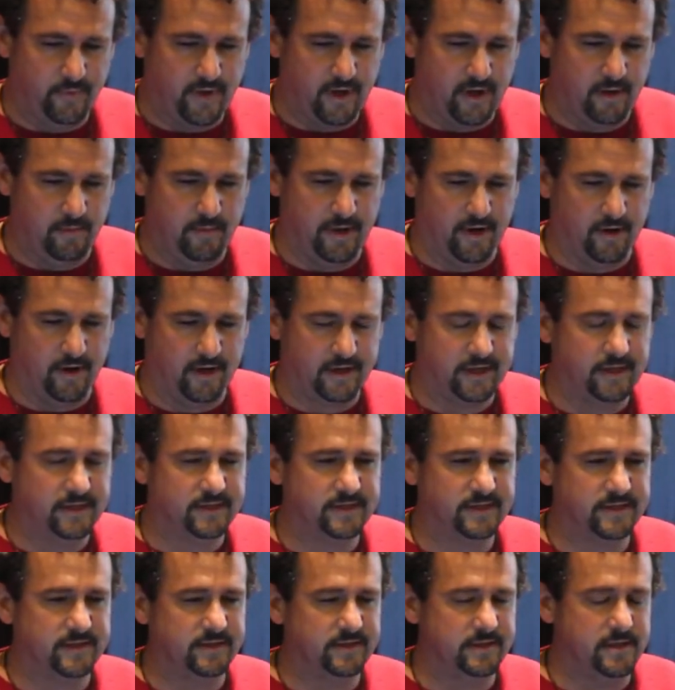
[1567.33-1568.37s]

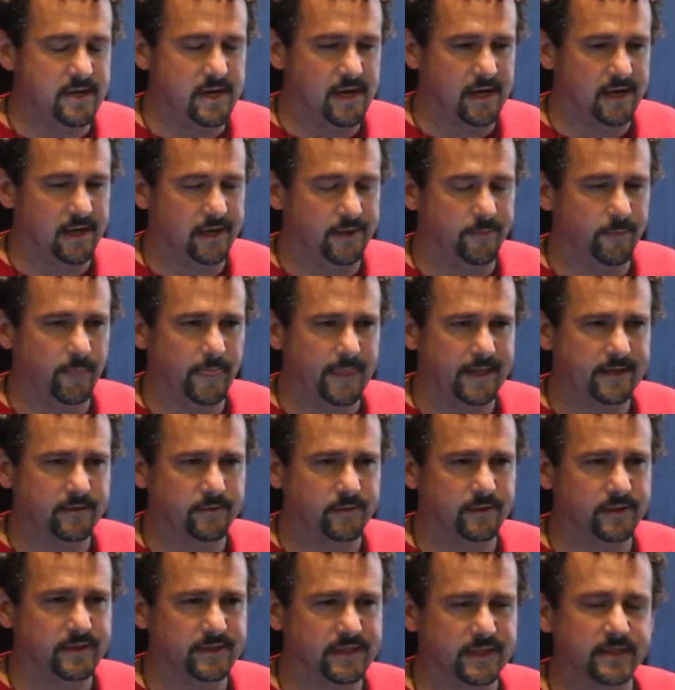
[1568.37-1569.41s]
Americans,
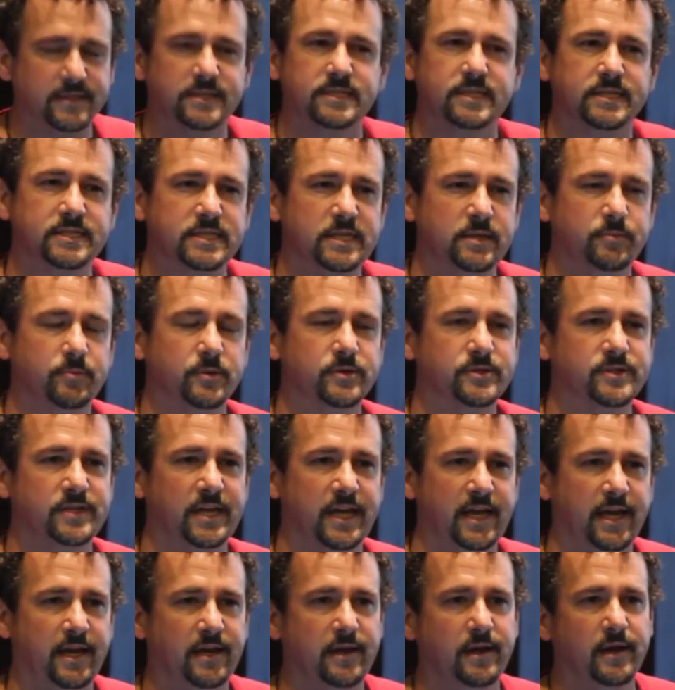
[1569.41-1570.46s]

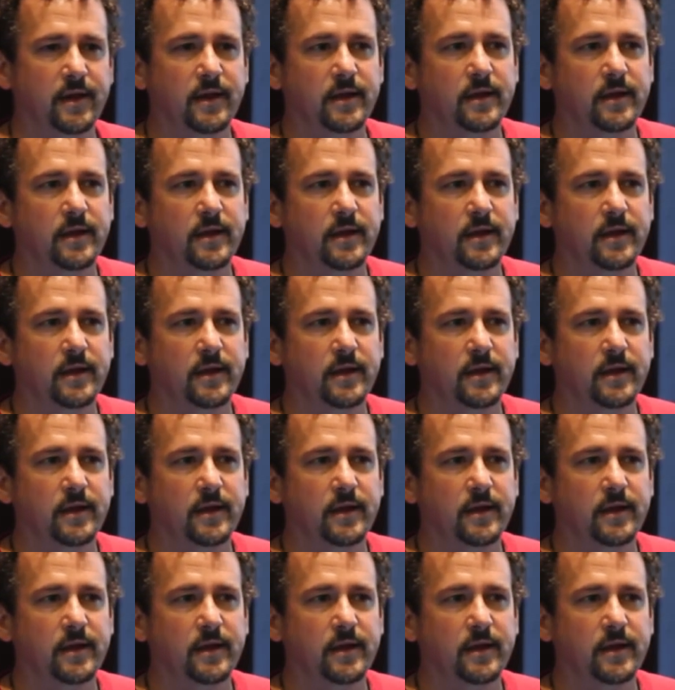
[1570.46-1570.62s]
60%